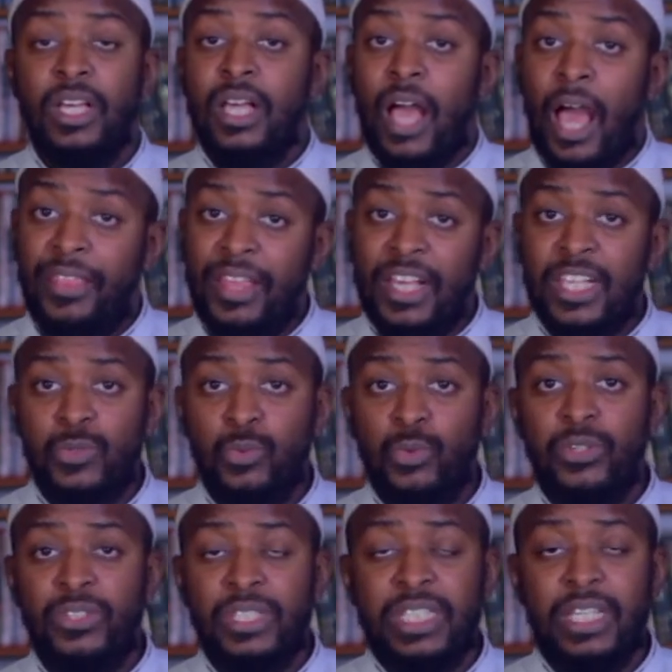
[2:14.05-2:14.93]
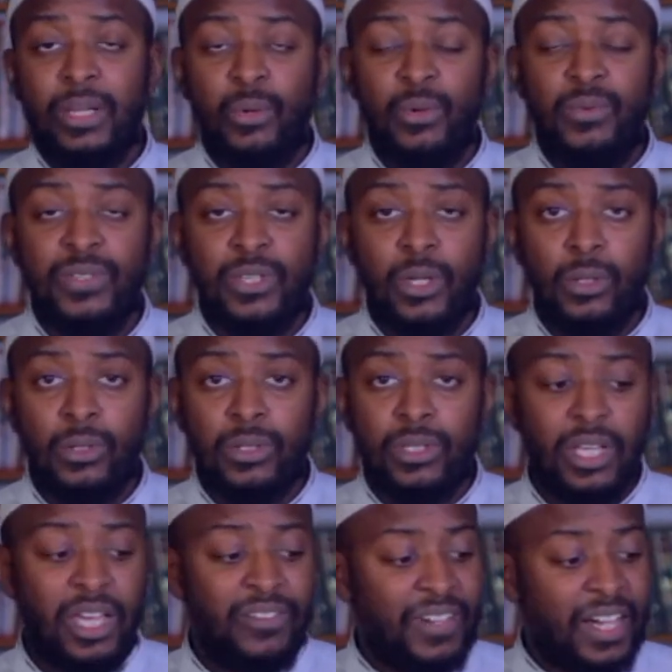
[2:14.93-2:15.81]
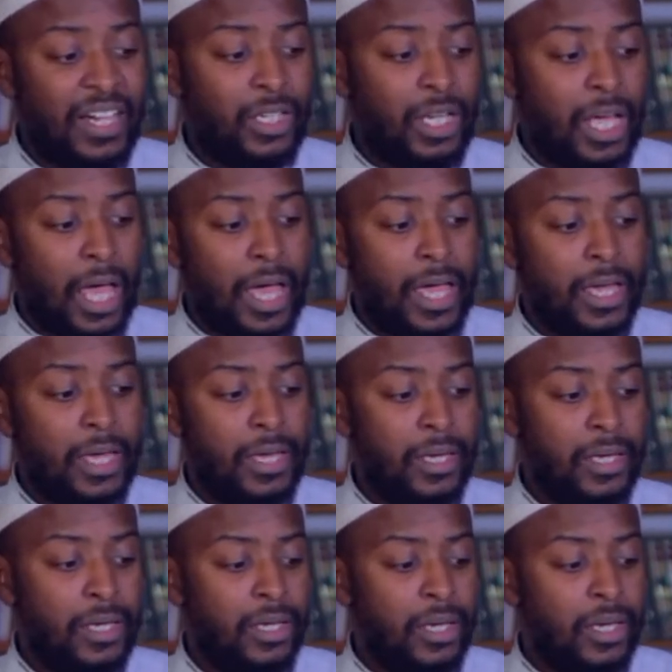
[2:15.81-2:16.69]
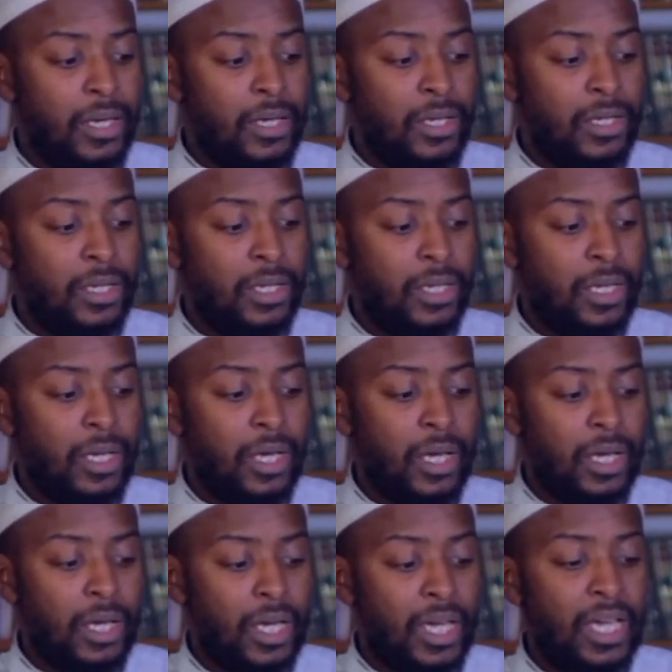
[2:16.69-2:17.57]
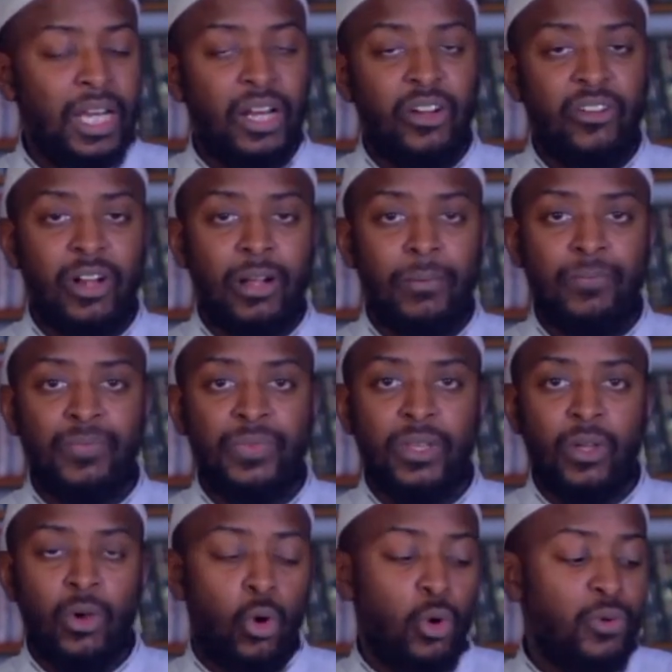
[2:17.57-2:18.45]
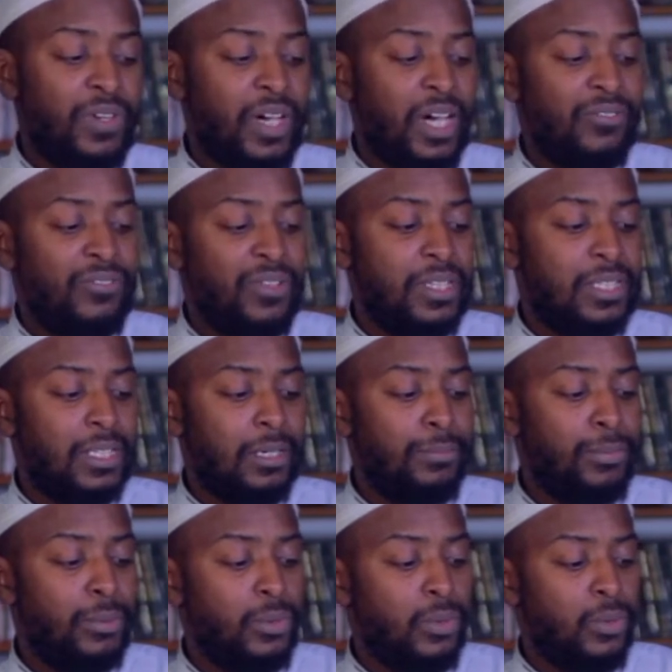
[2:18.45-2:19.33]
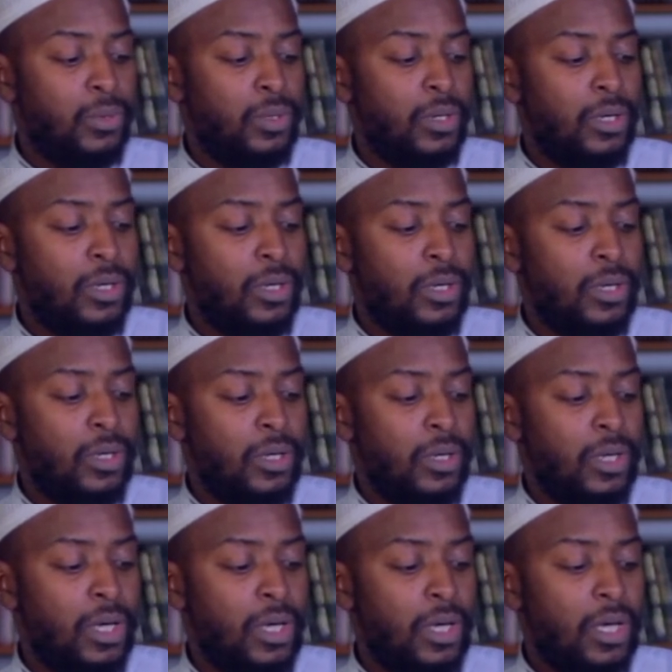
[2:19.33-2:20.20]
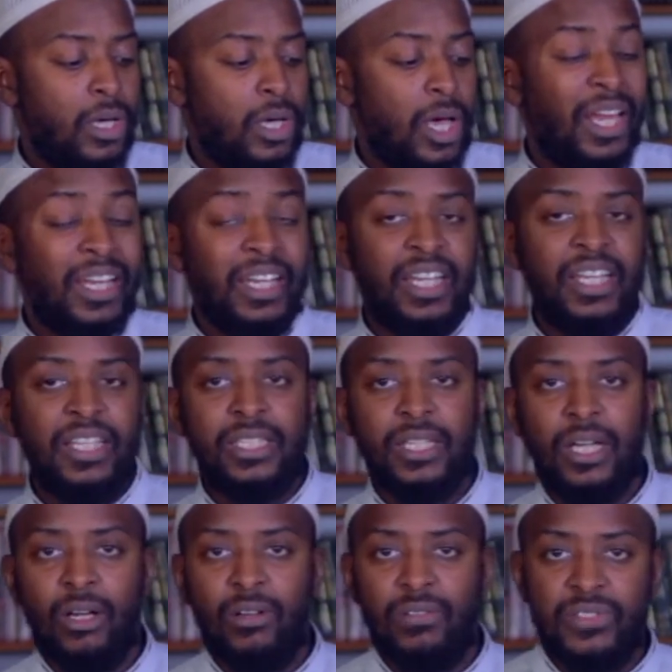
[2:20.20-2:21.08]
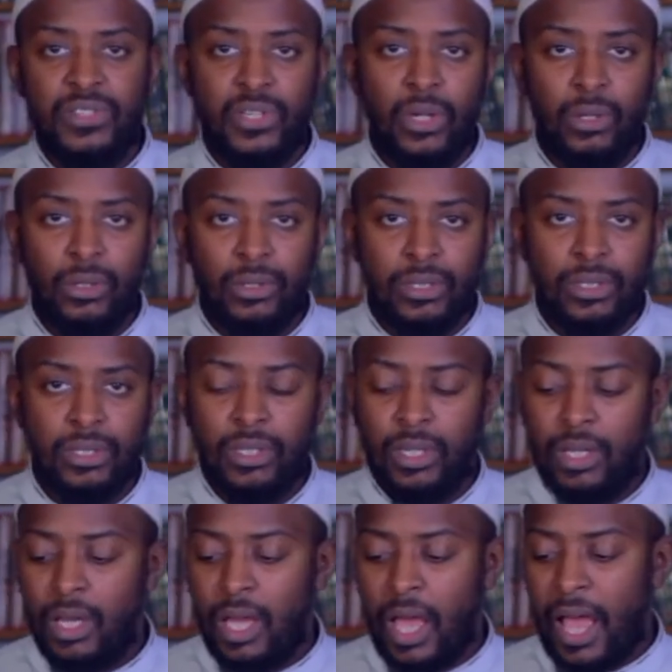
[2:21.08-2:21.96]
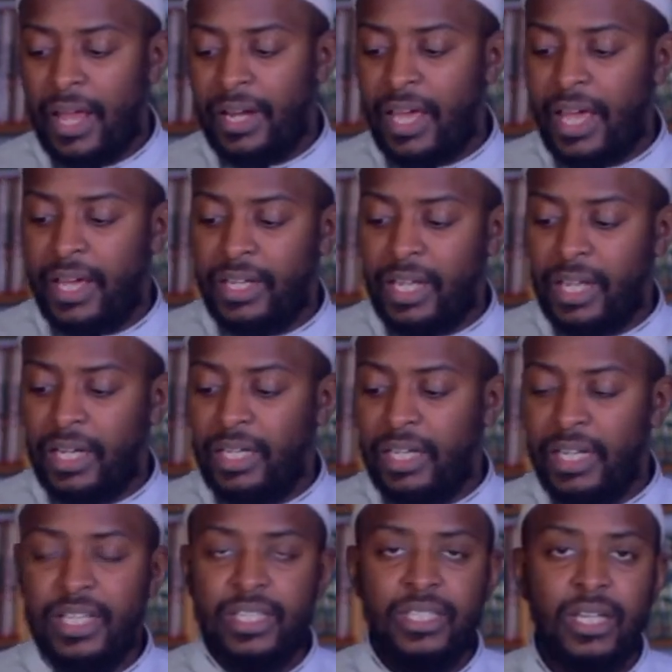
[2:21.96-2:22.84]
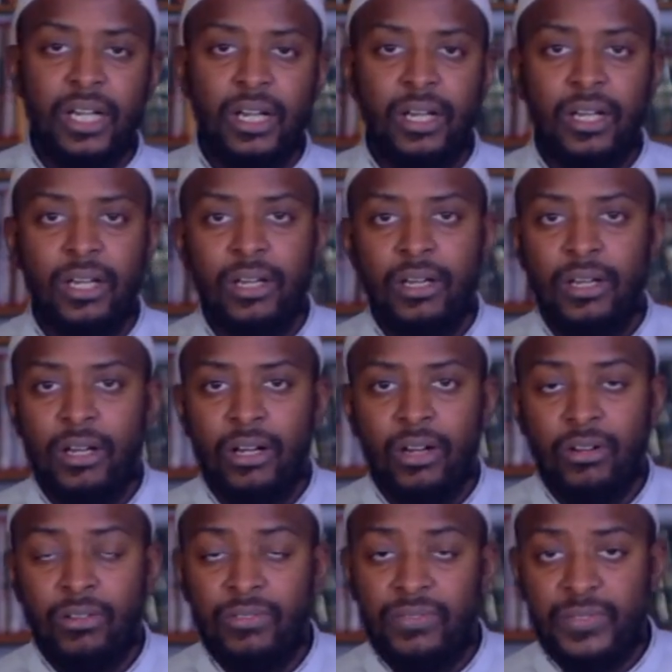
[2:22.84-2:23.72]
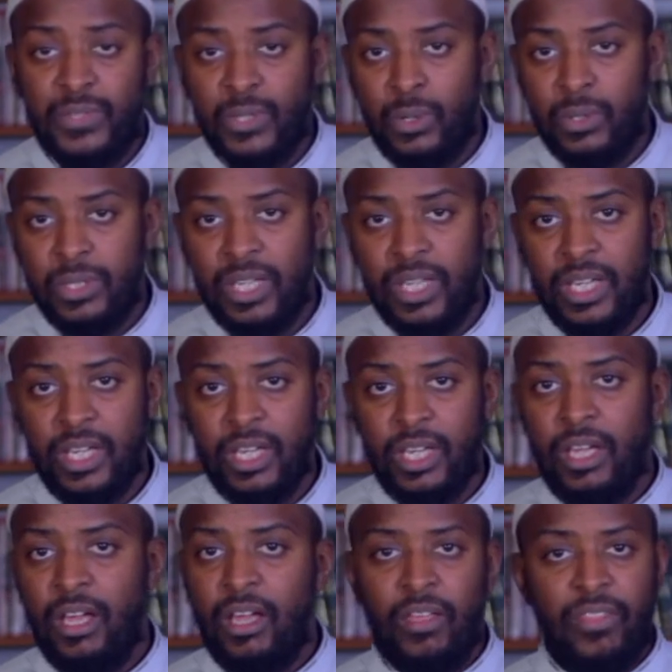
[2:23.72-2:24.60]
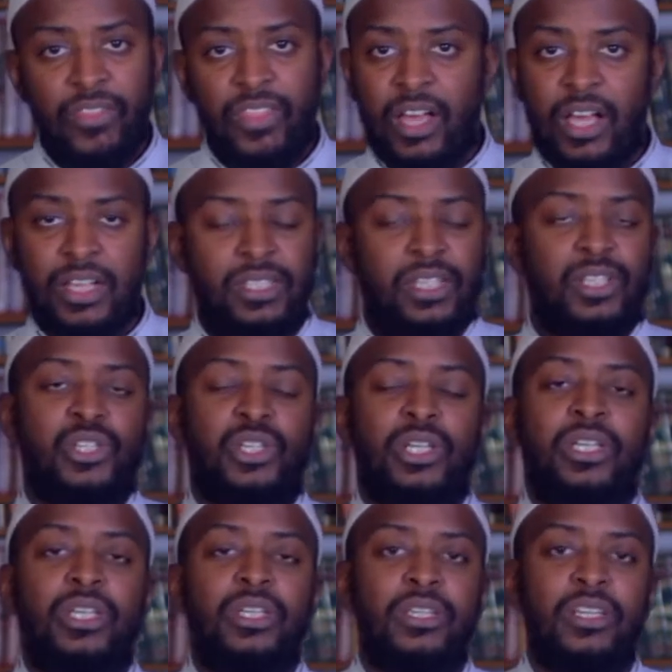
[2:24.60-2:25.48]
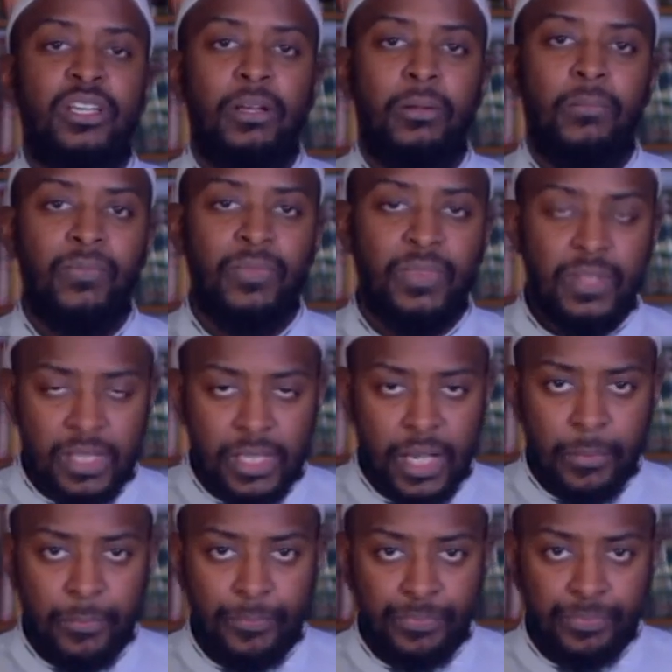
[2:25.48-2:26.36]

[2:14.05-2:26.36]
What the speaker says: And that's what we see that with salt. If I had a kilogram, or if I had, for example, a liter of salt, and I had a liter of salt here, they are essentially the same.